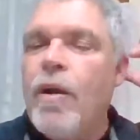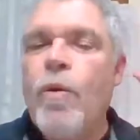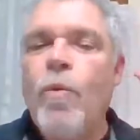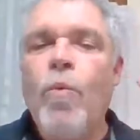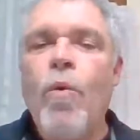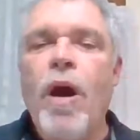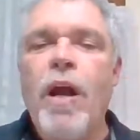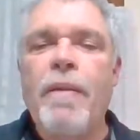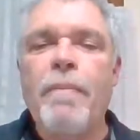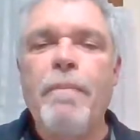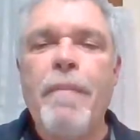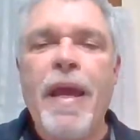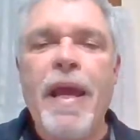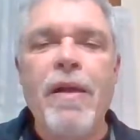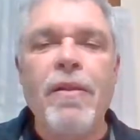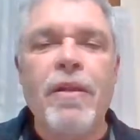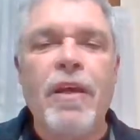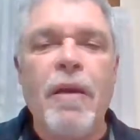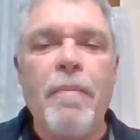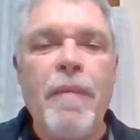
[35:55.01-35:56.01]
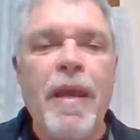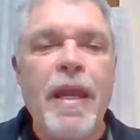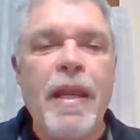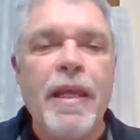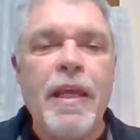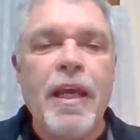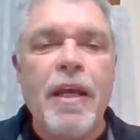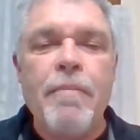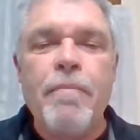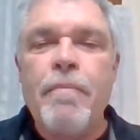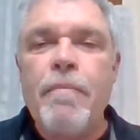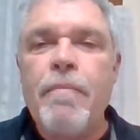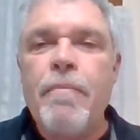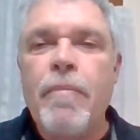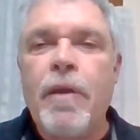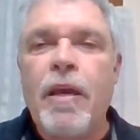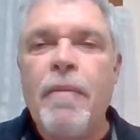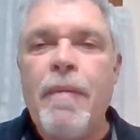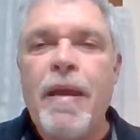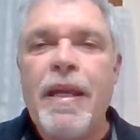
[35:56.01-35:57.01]
what male comedian,
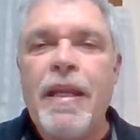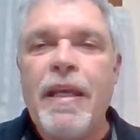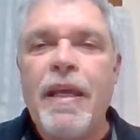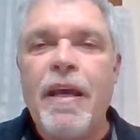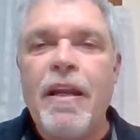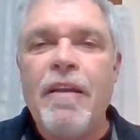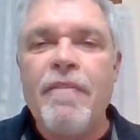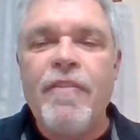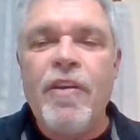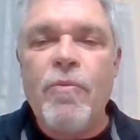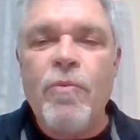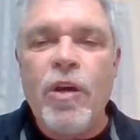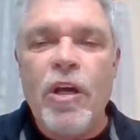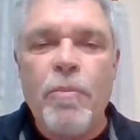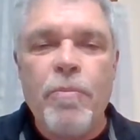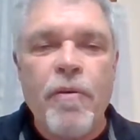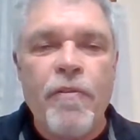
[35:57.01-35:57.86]
if you will,